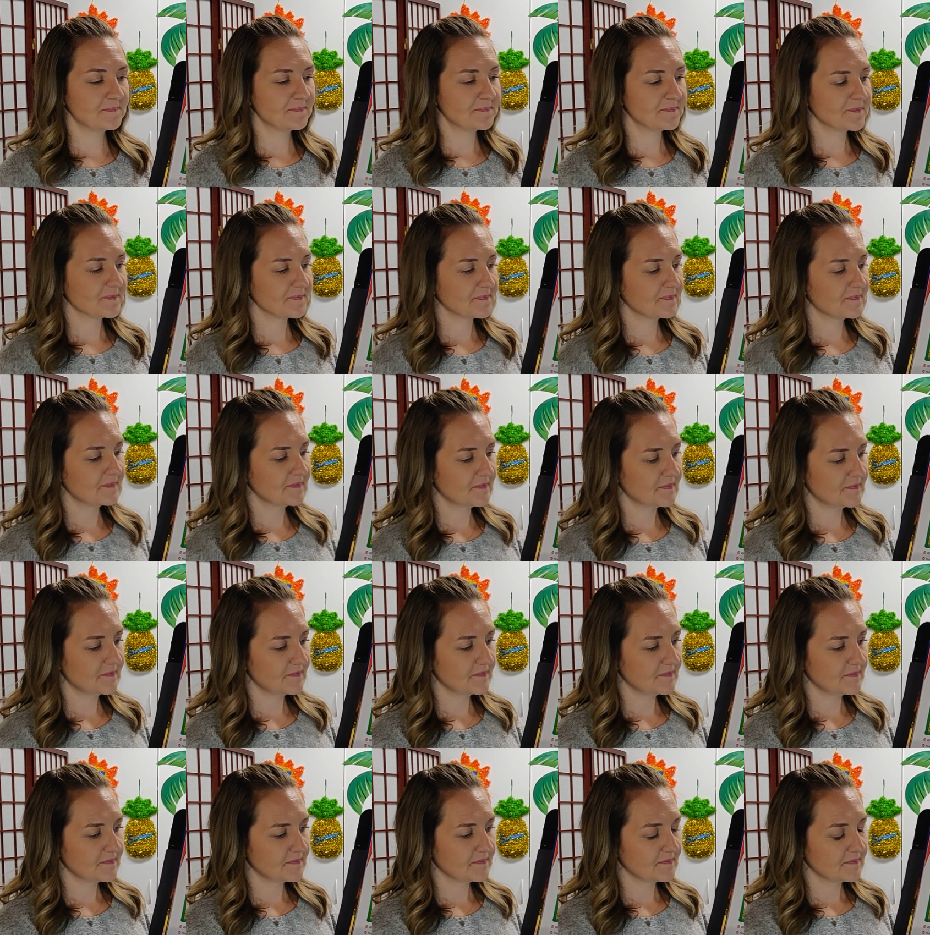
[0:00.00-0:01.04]

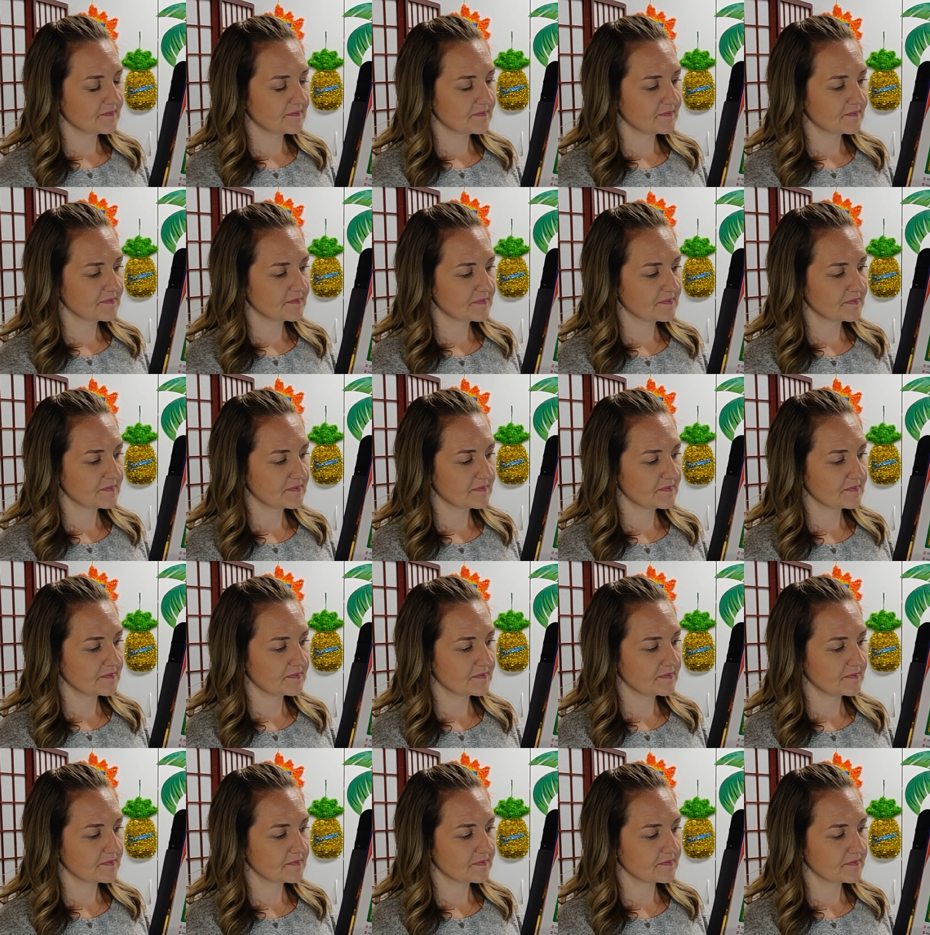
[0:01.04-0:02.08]

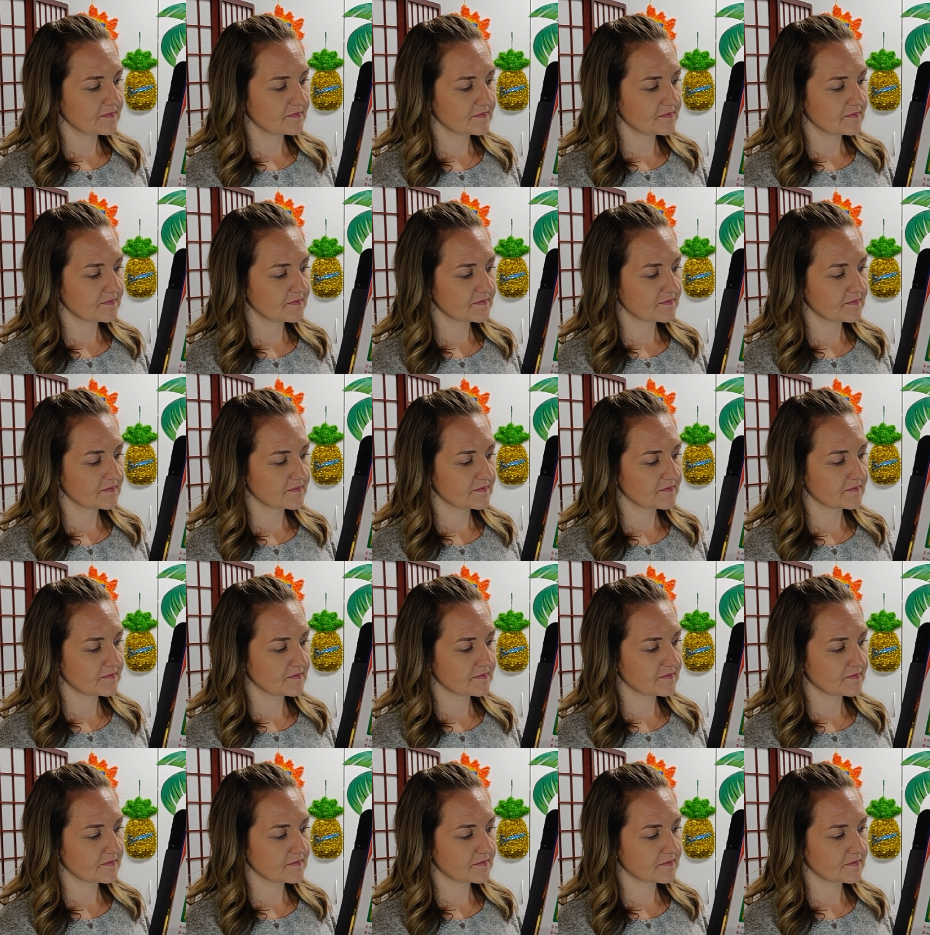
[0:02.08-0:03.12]

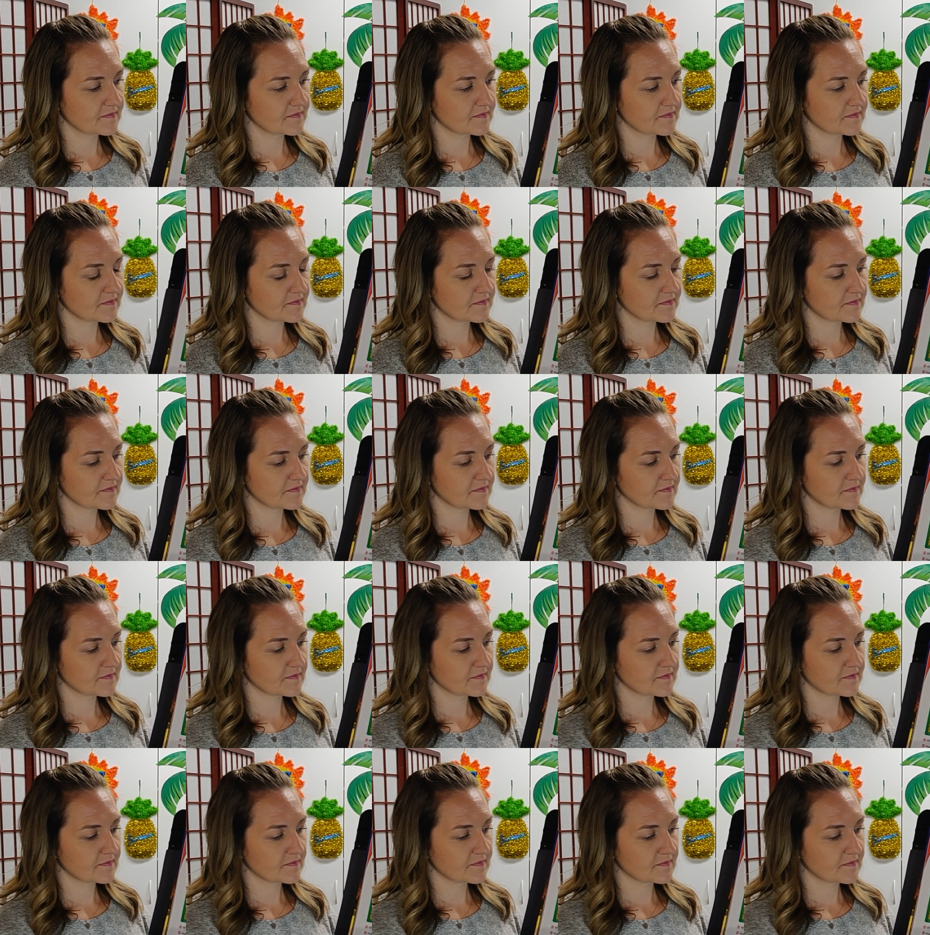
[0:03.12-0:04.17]

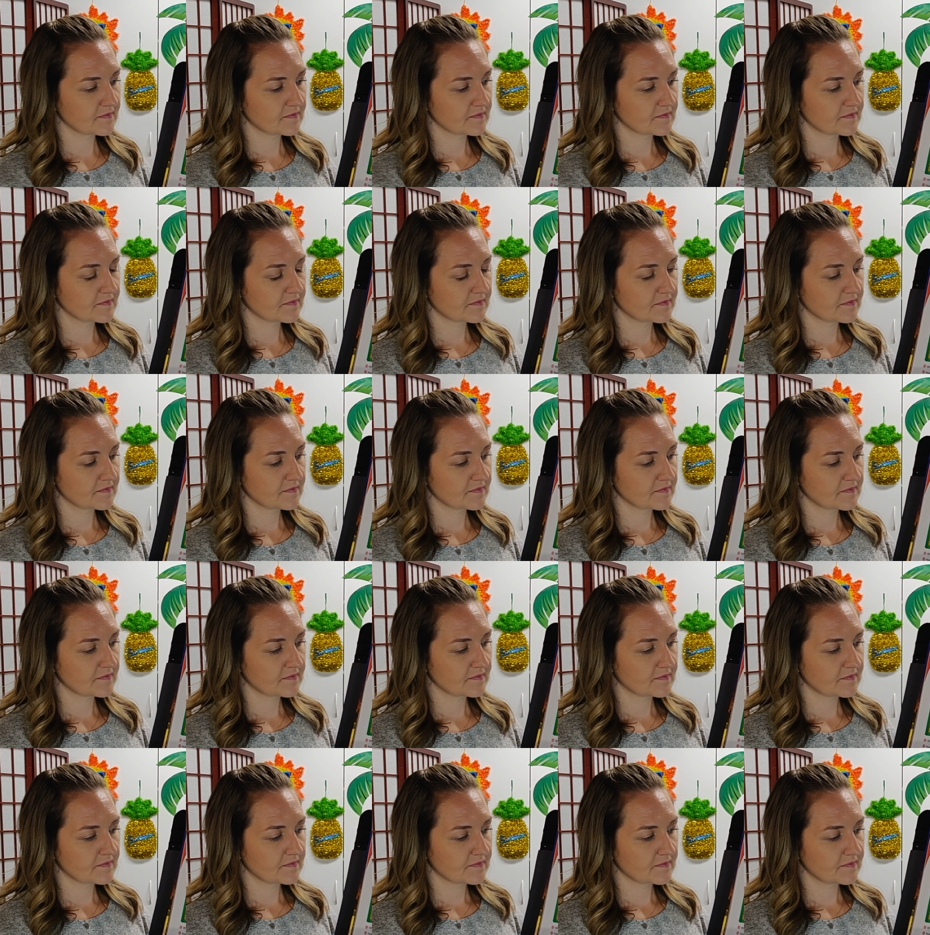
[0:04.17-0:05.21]

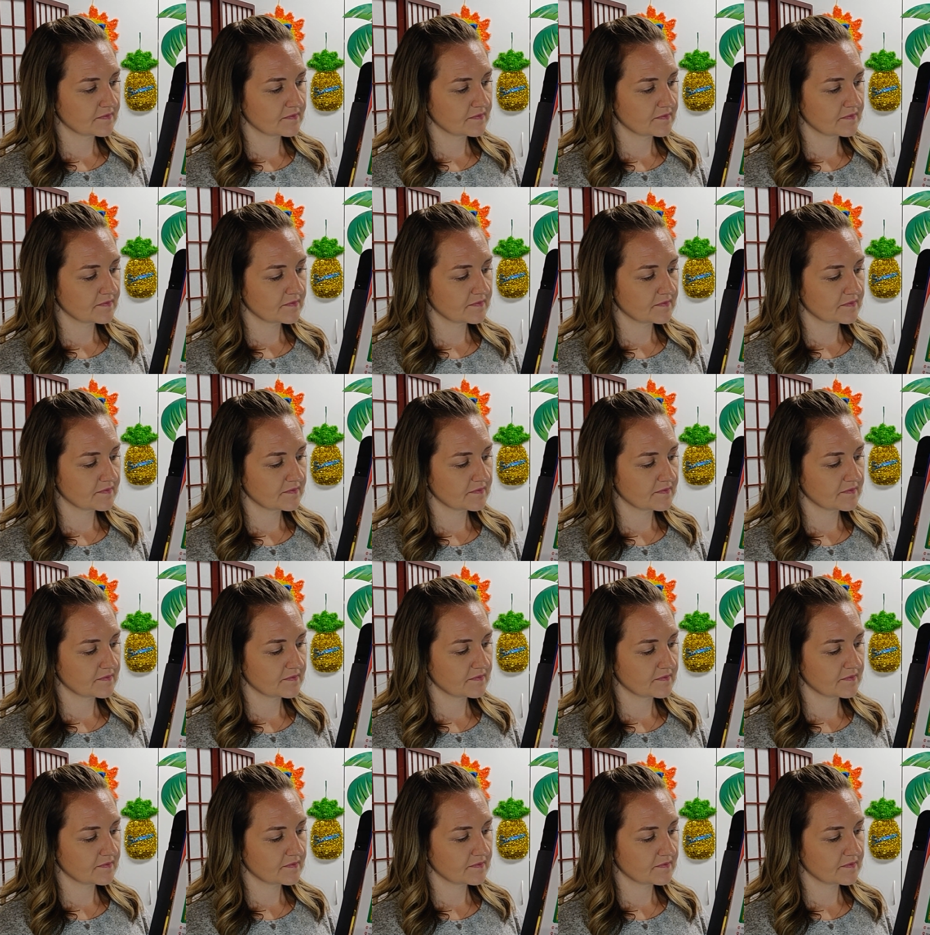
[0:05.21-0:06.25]

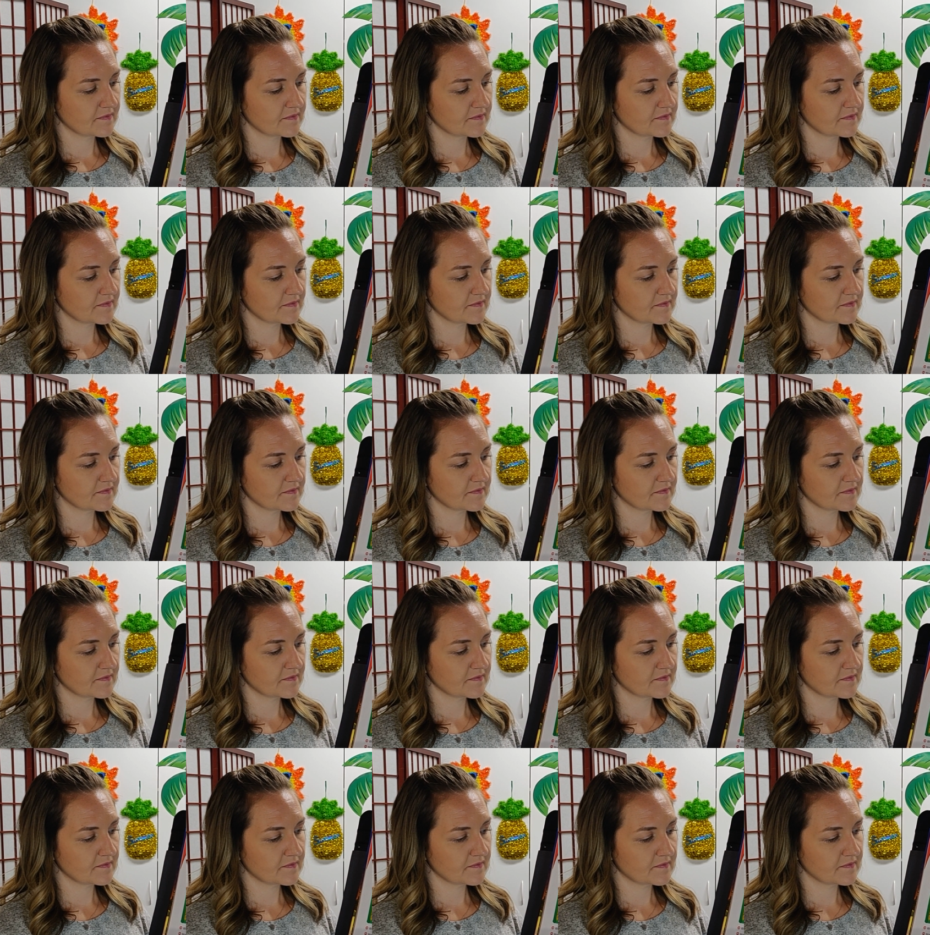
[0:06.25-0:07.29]

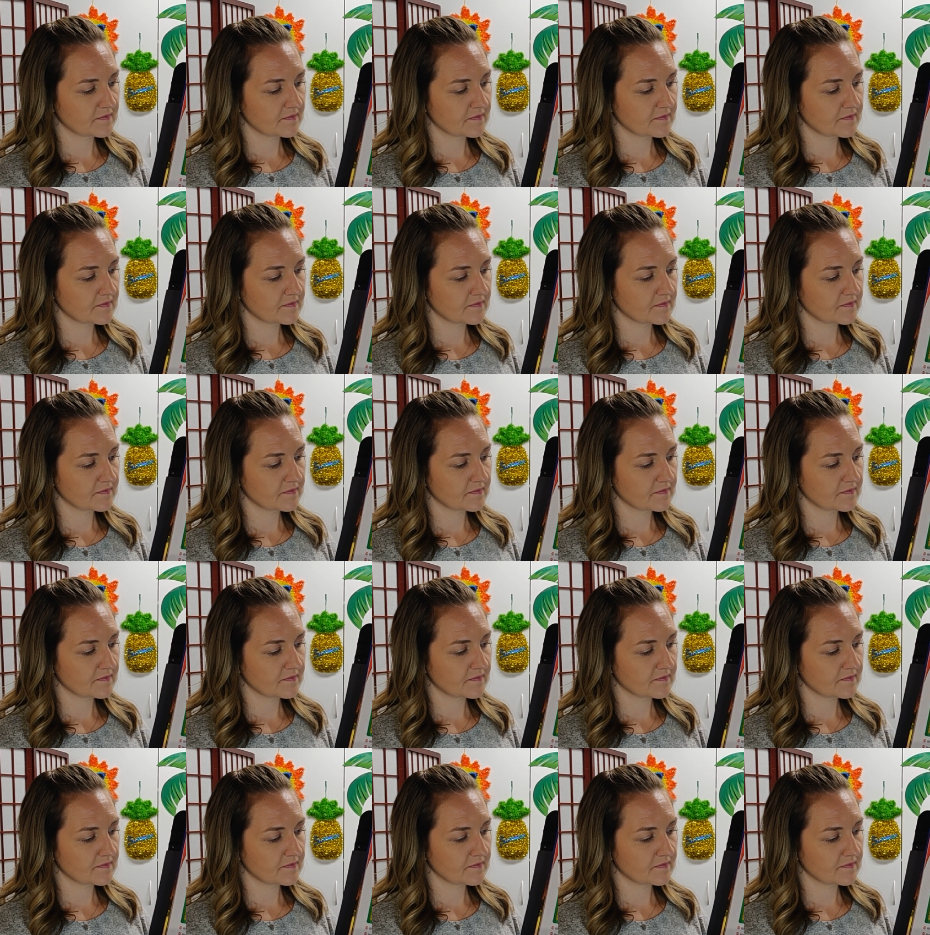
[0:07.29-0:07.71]
Nobody speaks.